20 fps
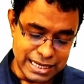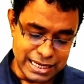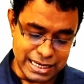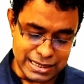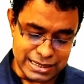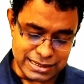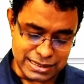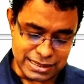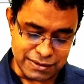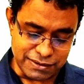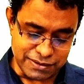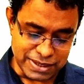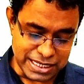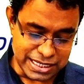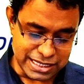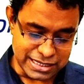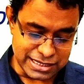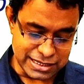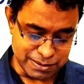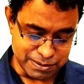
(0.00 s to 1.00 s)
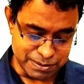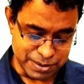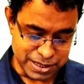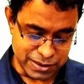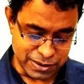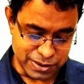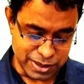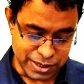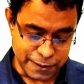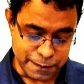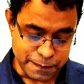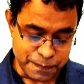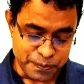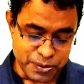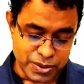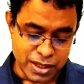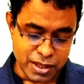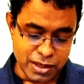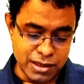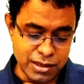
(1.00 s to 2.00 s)
Let's see one example. Okay,
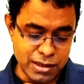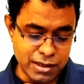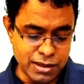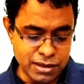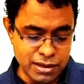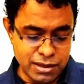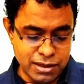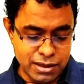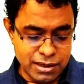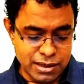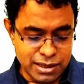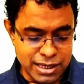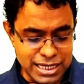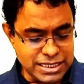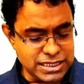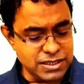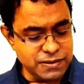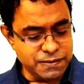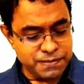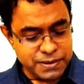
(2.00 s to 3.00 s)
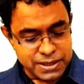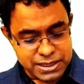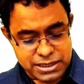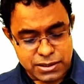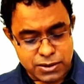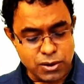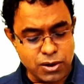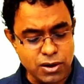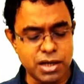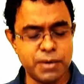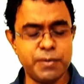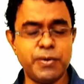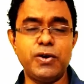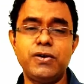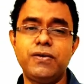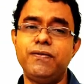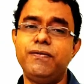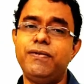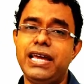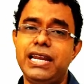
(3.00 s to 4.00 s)
let's first talk
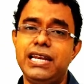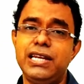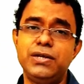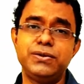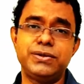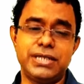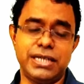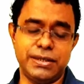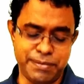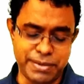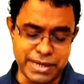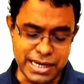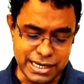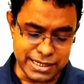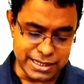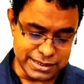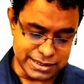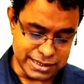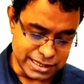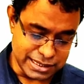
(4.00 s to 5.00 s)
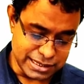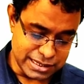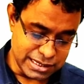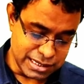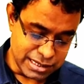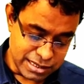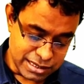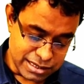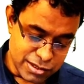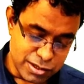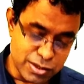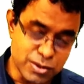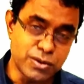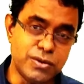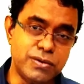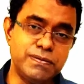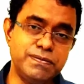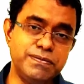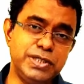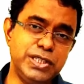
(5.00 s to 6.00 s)
about values and practices.
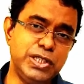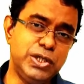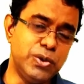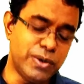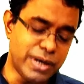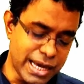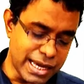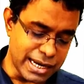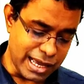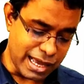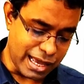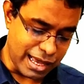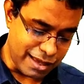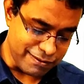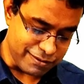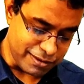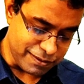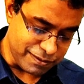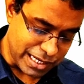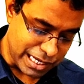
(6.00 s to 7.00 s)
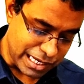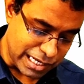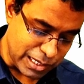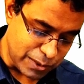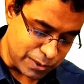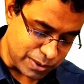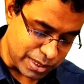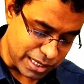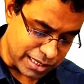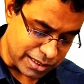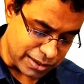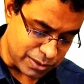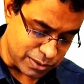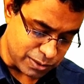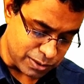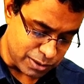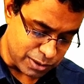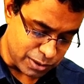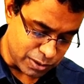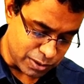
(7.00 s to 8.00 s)
So you can have a value that, you
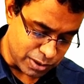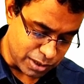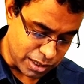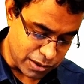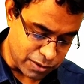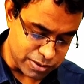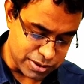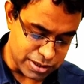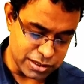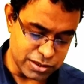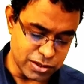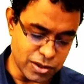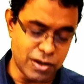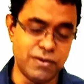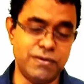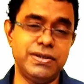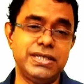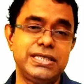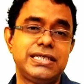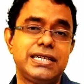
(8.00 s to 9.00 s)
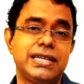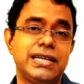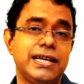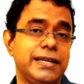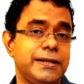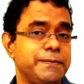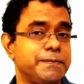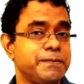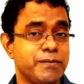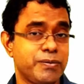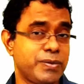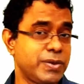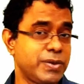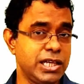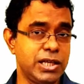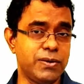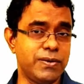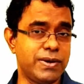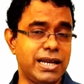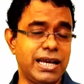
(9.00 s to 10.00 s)
know, your house is always clean.
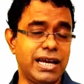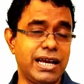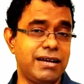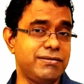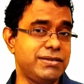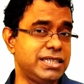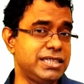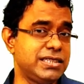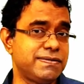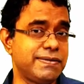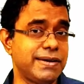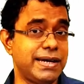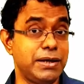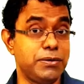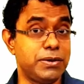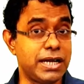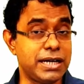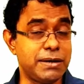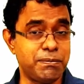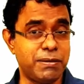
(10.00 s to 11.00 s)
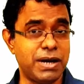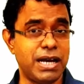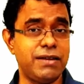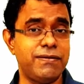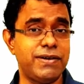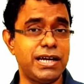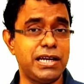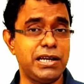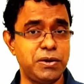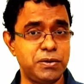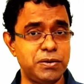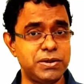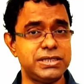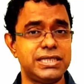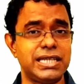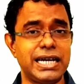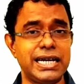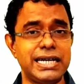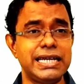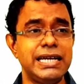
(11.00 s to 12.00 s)
You can have this value that my value
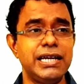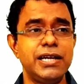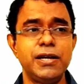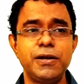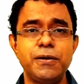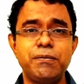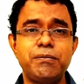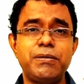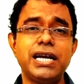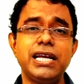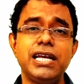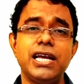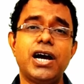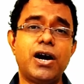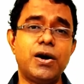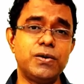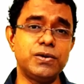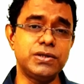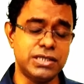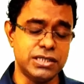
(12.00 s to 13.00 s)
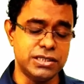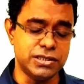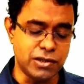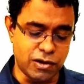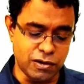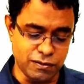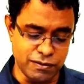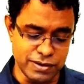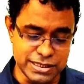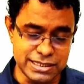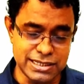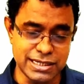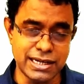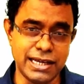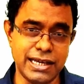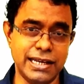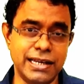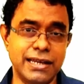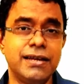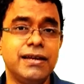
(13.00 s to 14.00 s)
is that my house is always
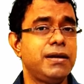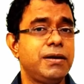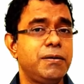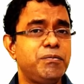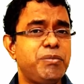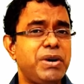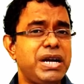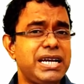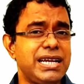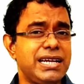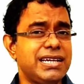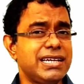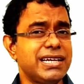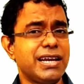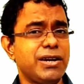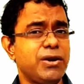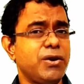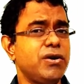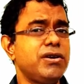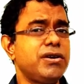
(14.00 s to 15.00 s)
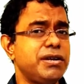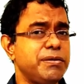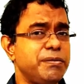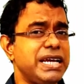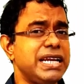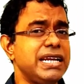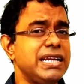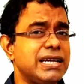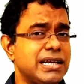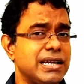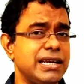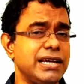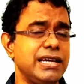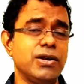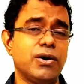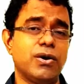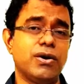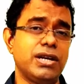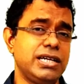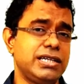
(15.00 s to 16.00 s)
clean. But it cannot remain
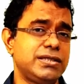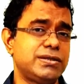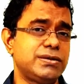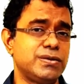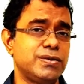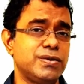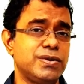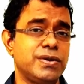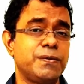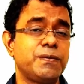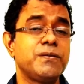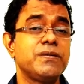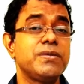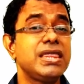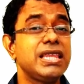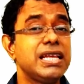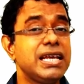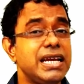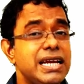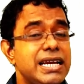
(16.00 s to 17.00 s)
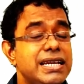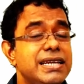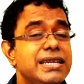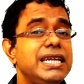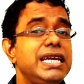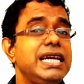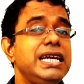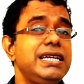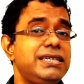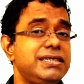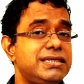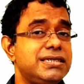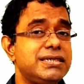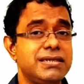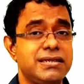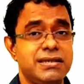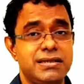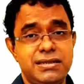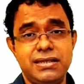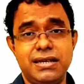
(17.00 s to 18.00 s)
clean on its own. It
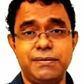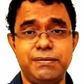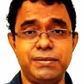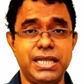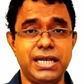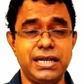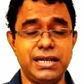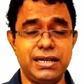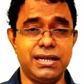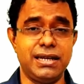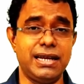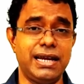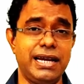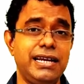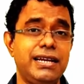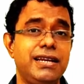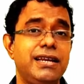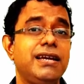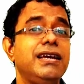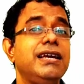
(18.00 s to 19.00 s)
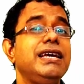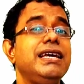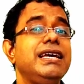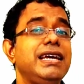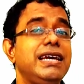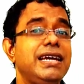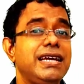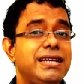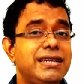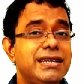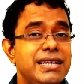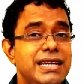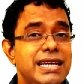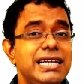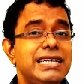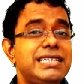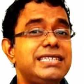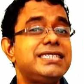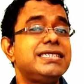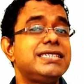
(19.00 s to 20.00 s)
needs something, right? It
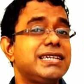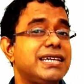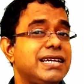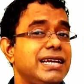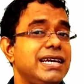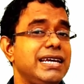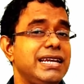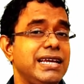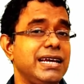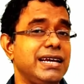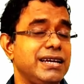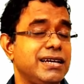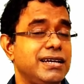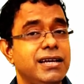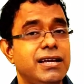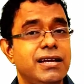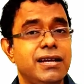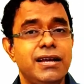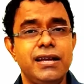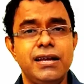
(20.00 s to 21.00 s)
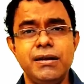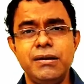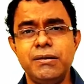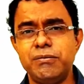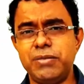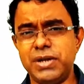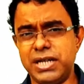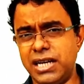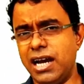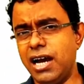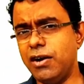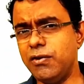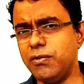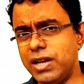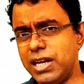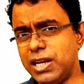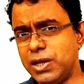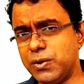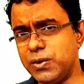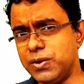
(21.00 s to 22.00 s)
needs cleaning. But how
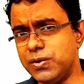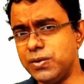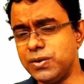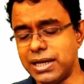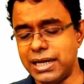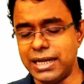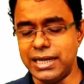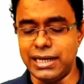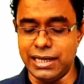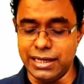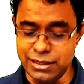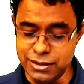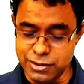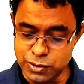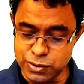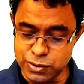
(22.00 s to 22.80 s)
will you do cleaning?